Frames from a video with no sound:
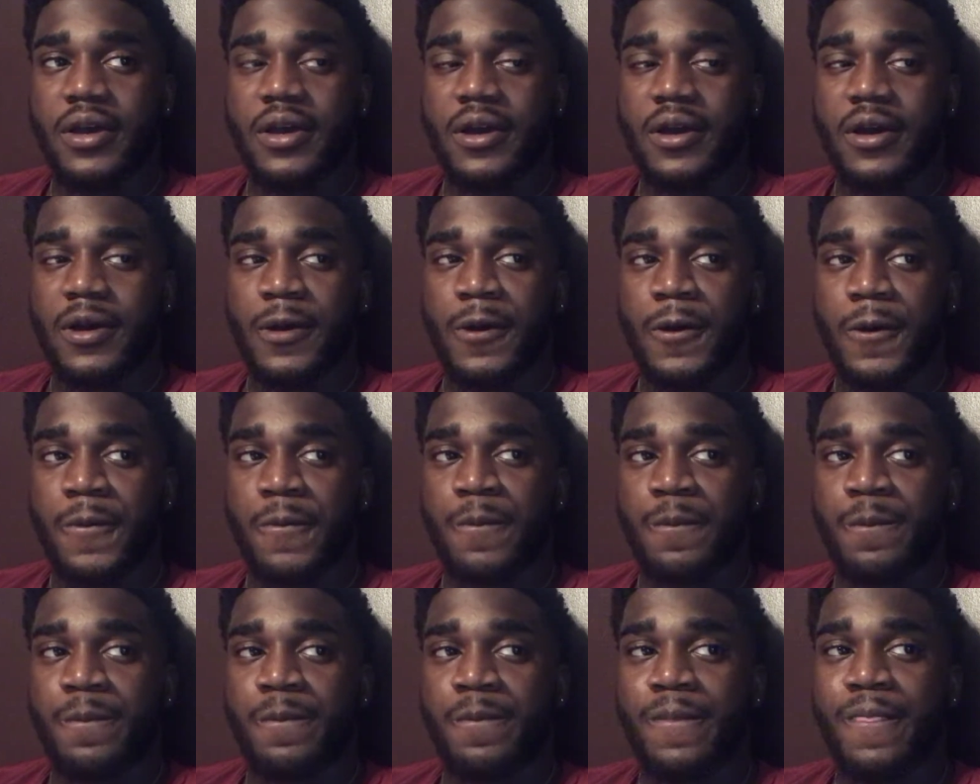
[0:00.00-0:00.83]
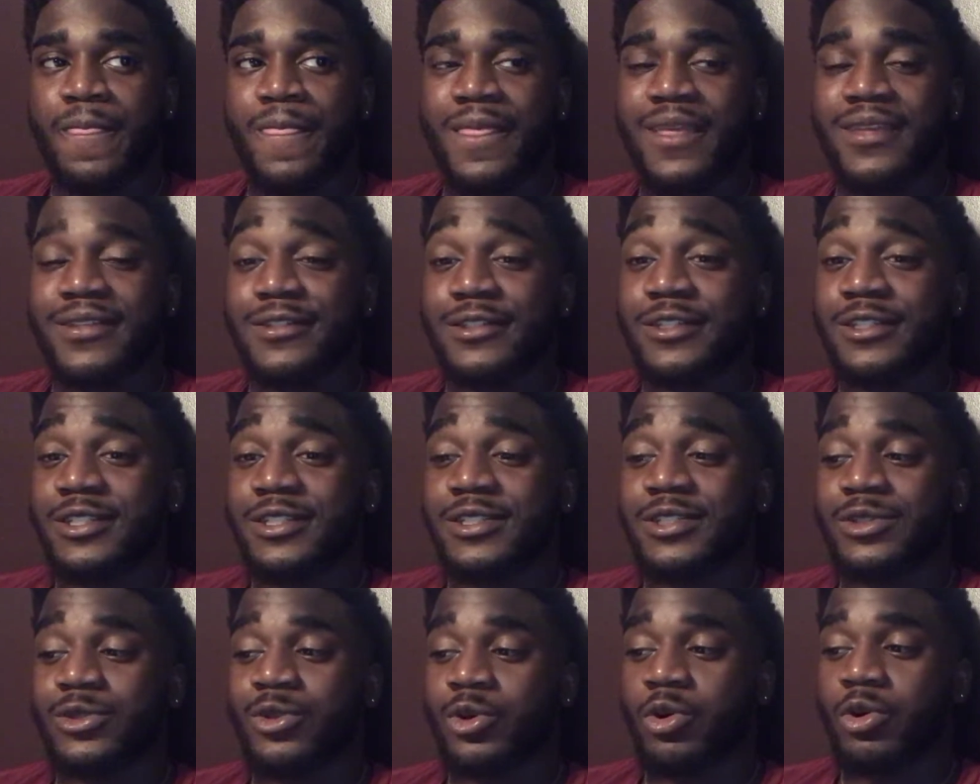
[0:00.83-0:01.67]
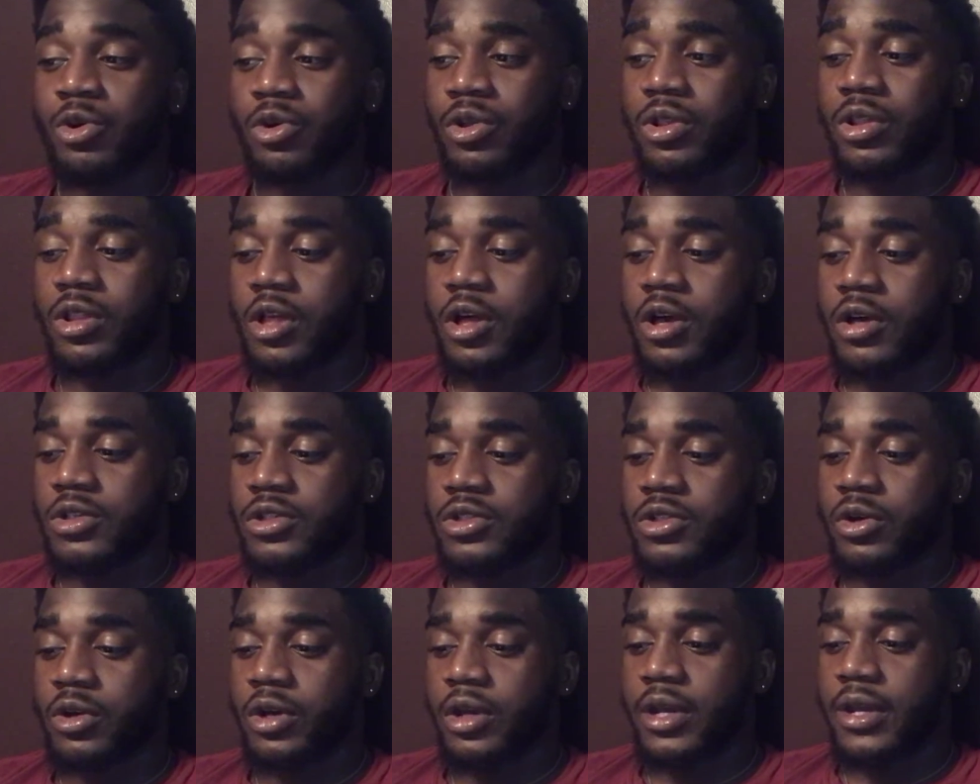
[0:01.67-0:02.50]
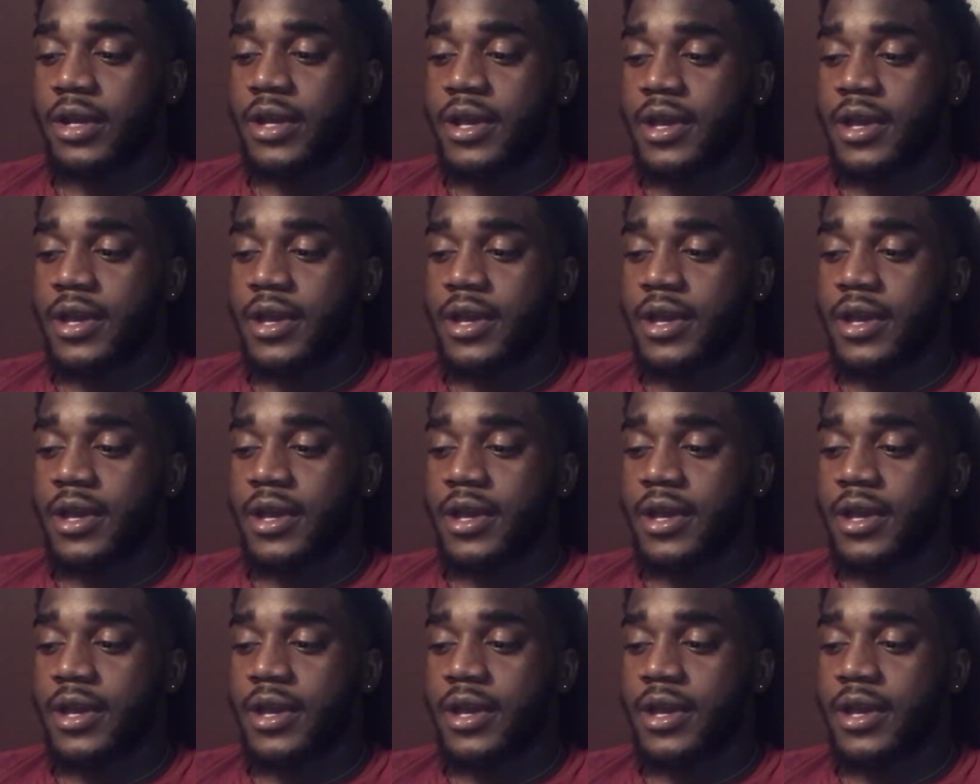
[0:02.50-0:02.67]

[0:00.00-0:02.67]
So this is cool. Long story.